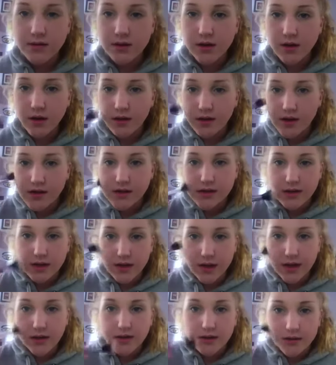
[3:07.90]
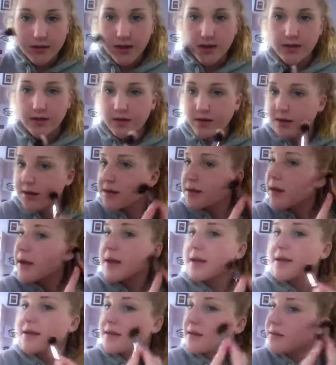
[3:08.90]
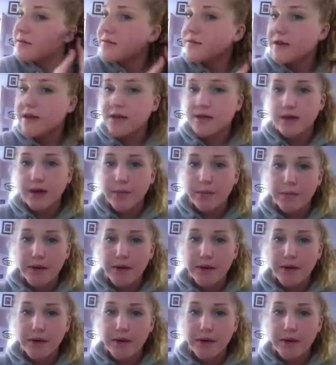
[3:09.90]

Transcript: No, this light doesn't fix it,